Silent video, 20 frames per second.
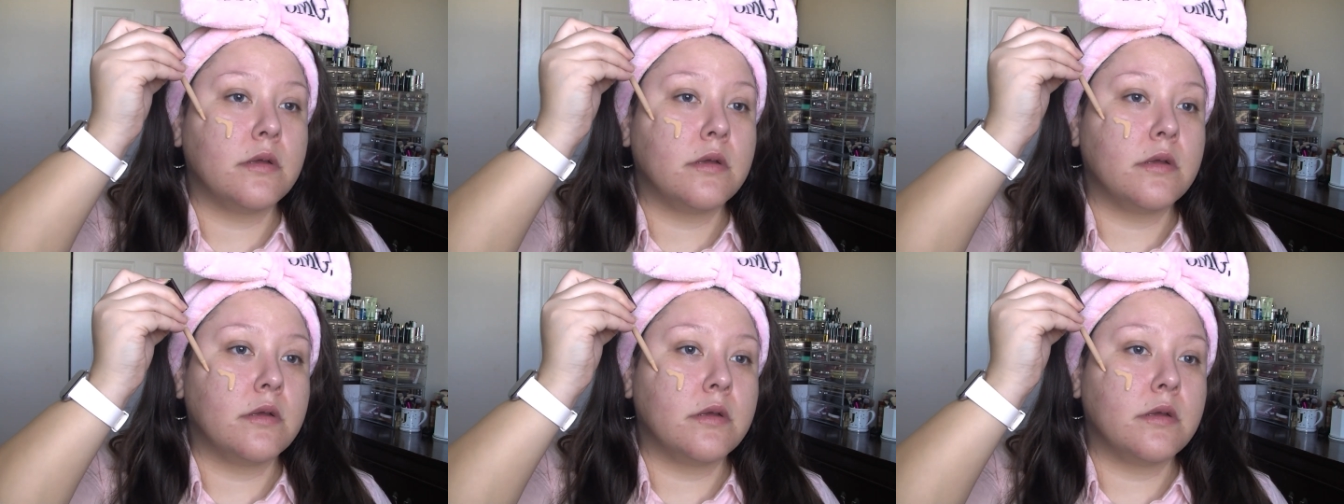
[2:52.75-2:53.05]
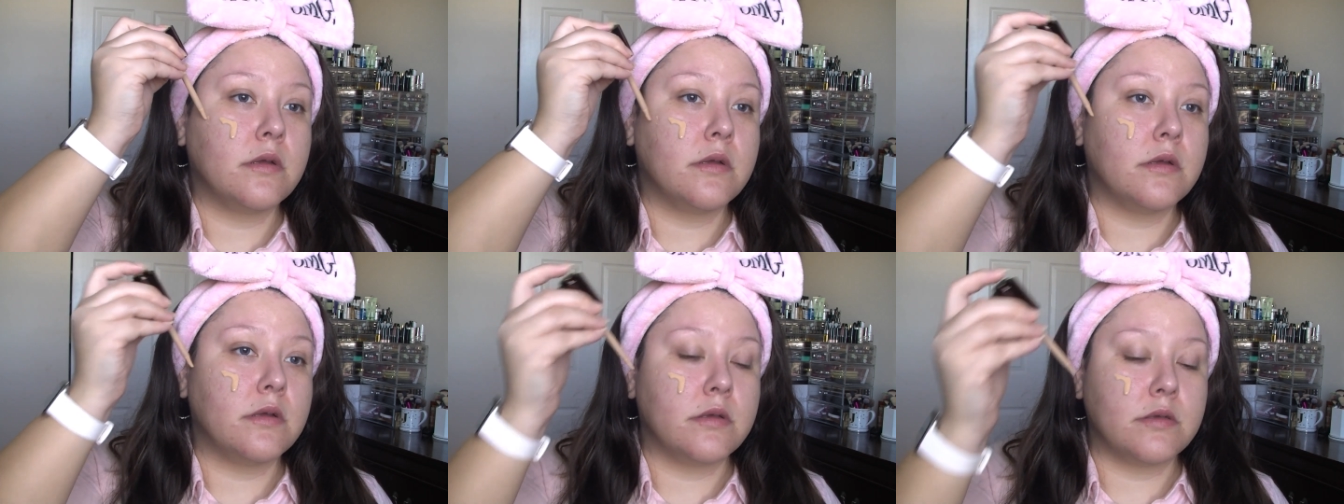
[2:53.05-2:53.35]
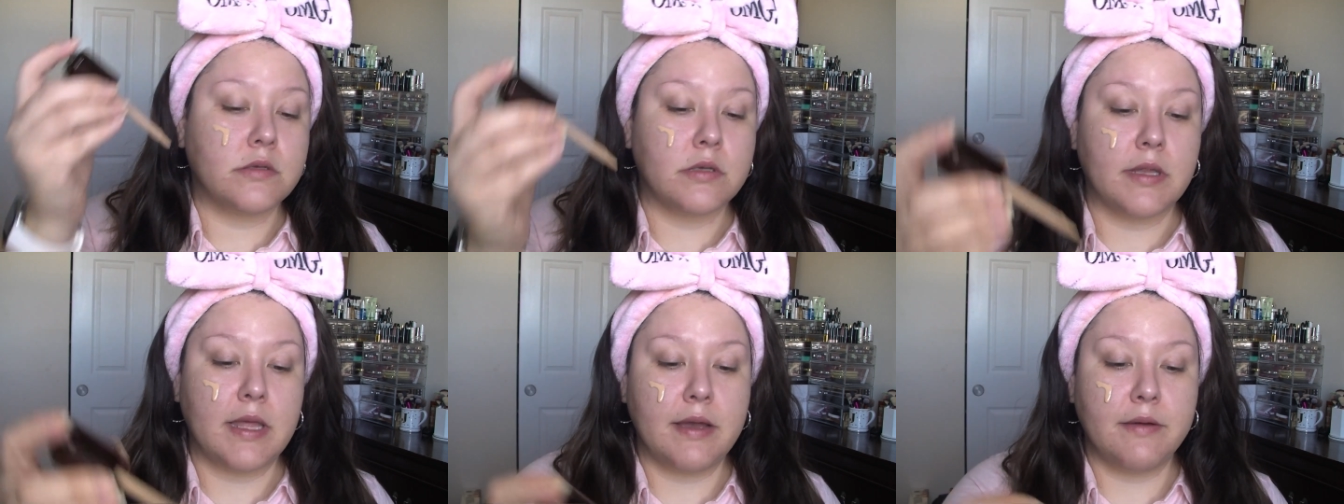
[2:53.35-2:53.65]
this
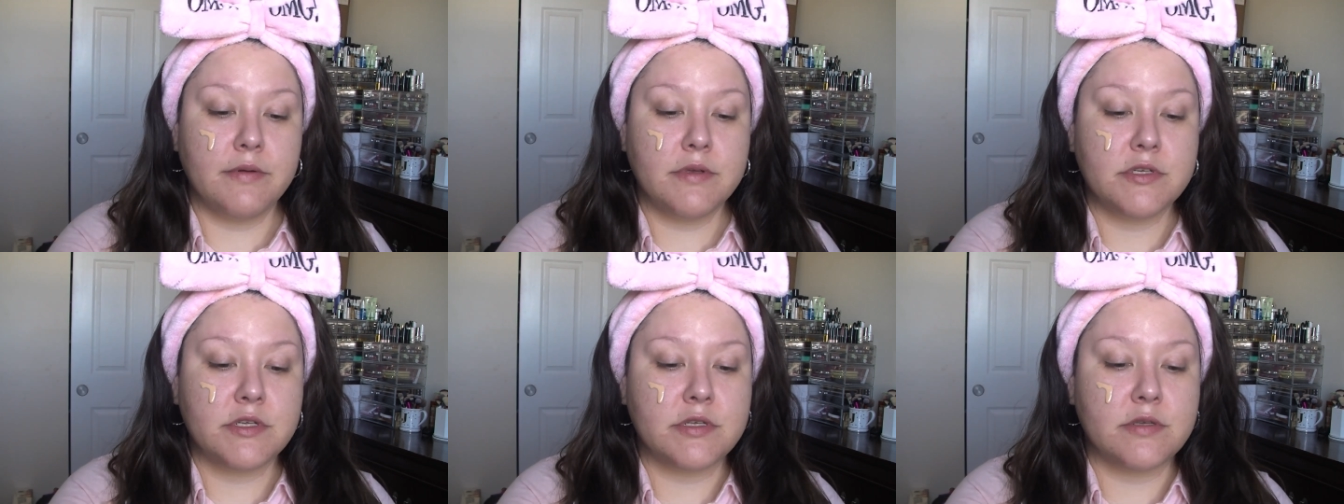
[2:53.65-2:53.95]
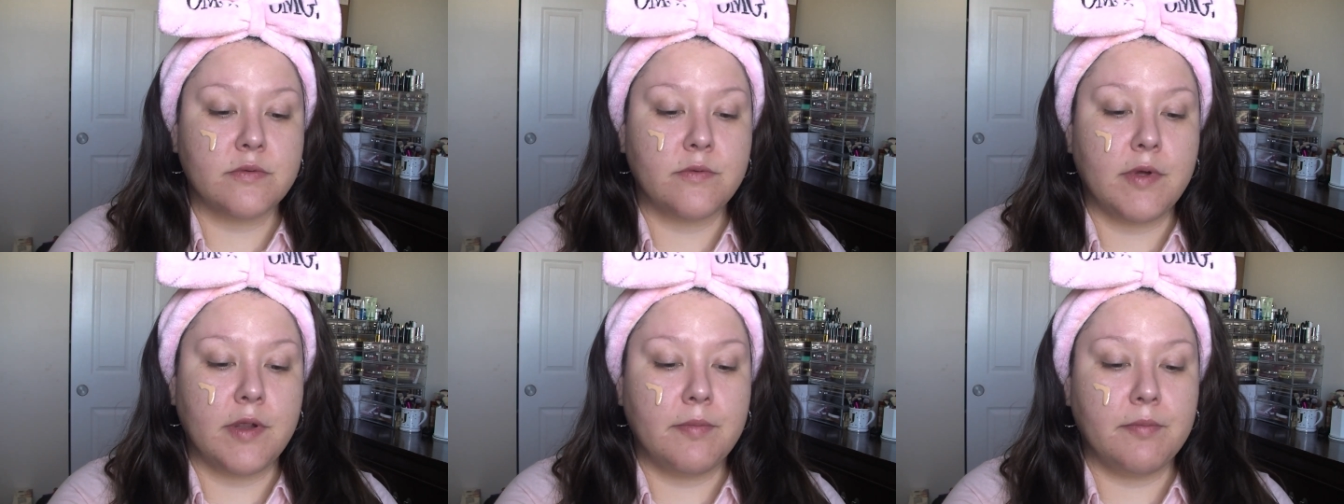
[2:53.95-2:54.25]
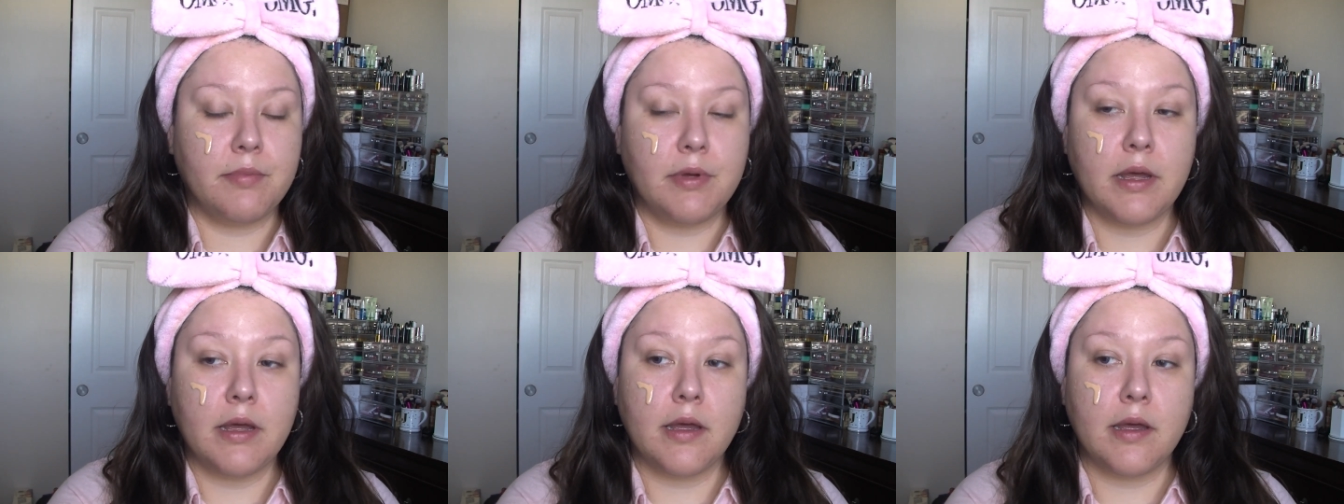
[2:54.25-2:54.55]
So that was just one
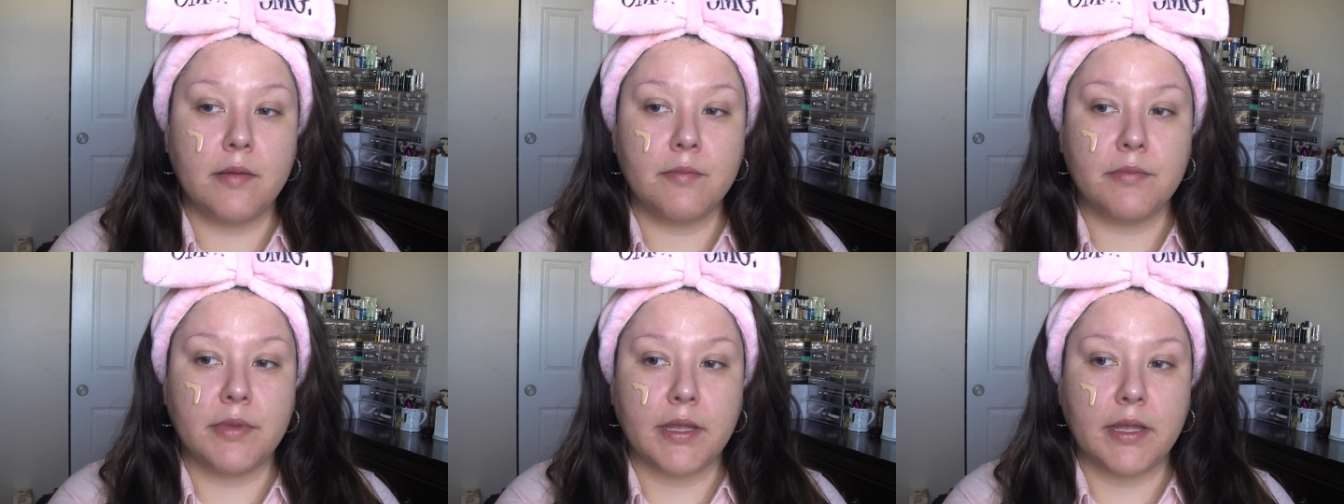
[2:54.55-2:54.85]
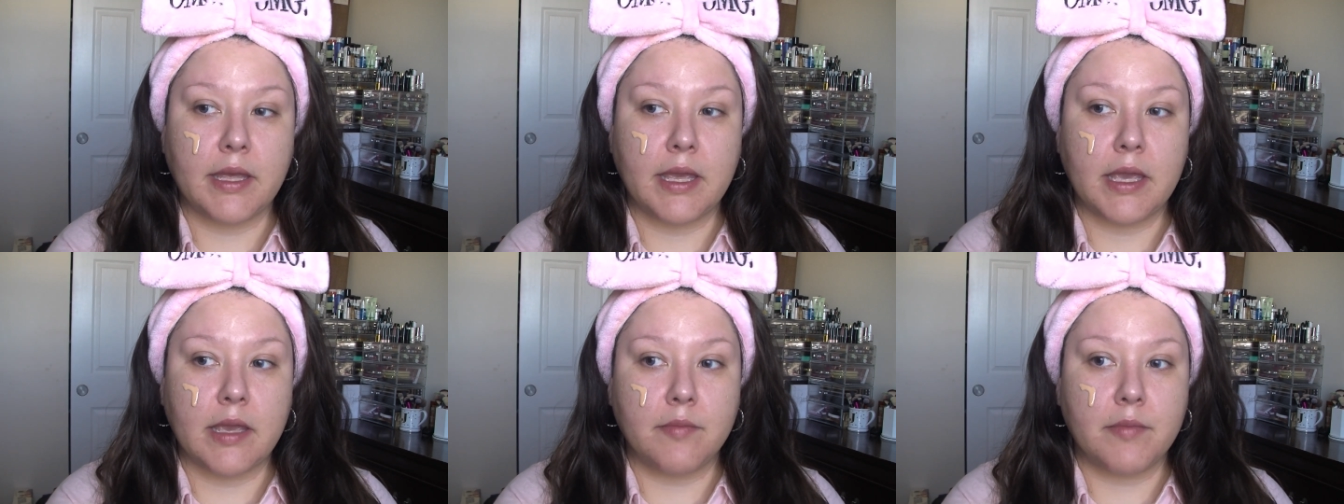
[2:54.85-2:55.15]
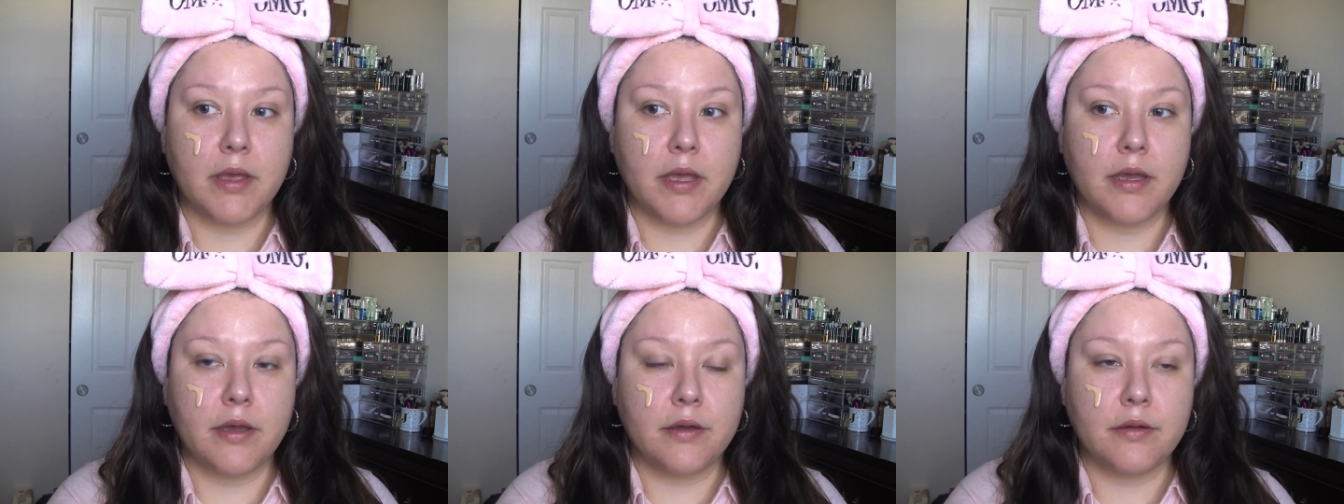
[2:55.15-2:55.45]
pump that
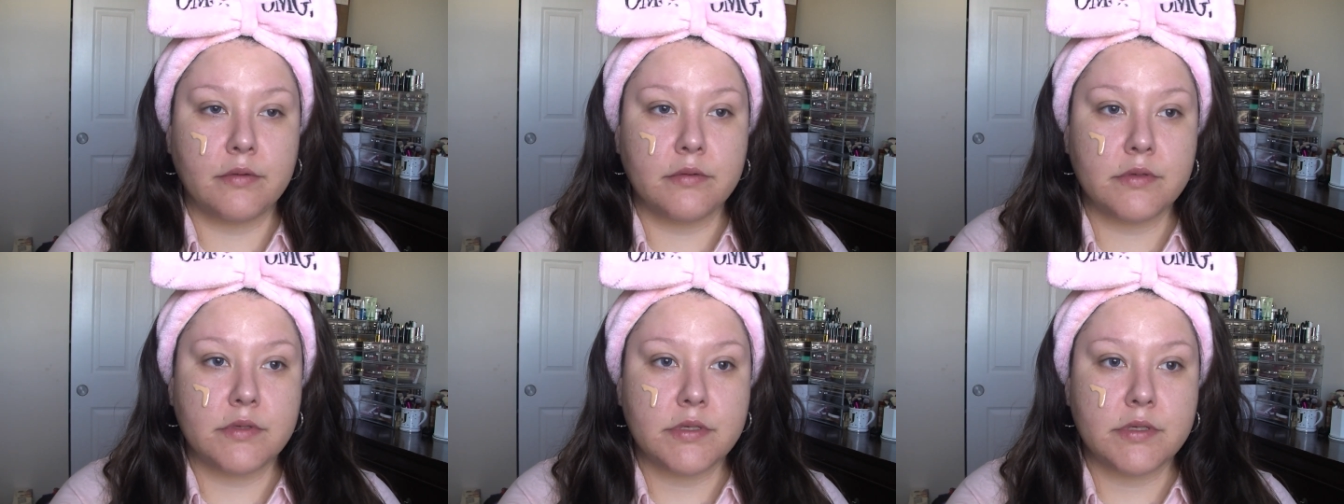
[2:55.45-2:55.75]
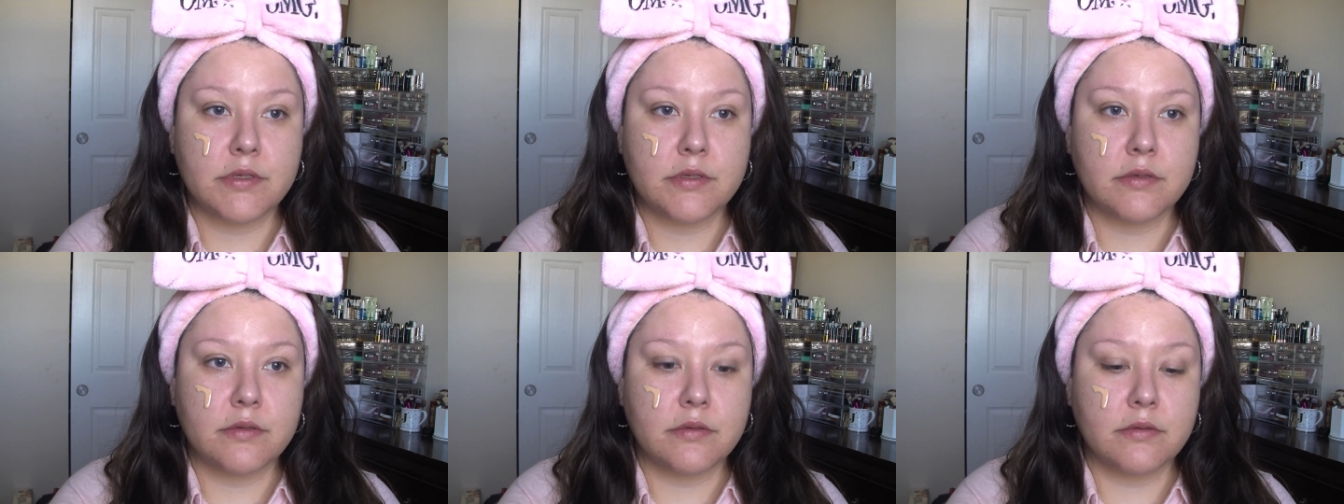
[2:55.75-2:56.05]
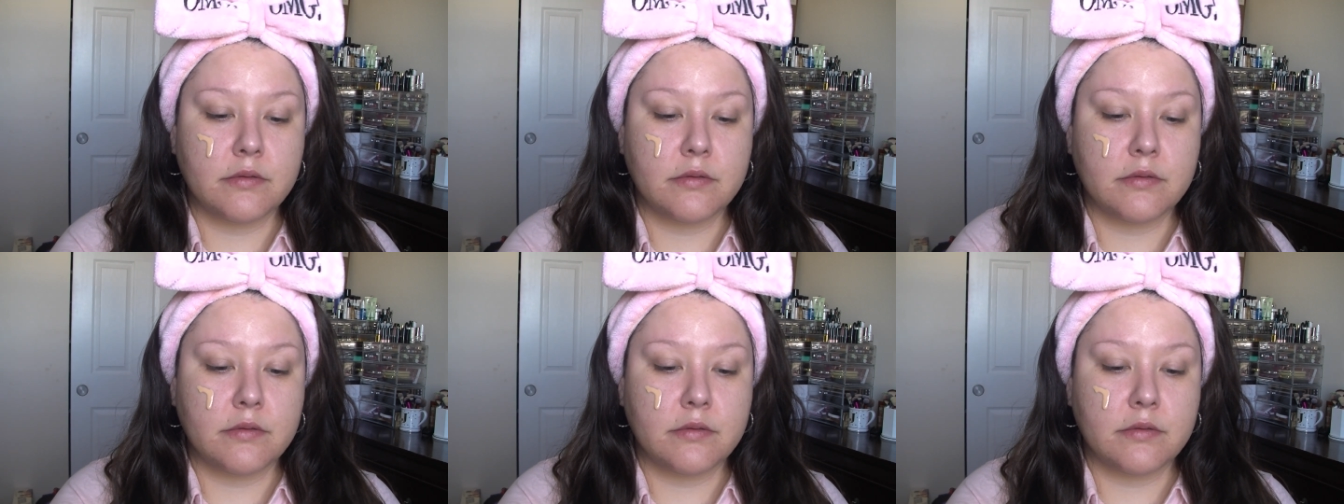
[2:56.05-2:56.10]
came out.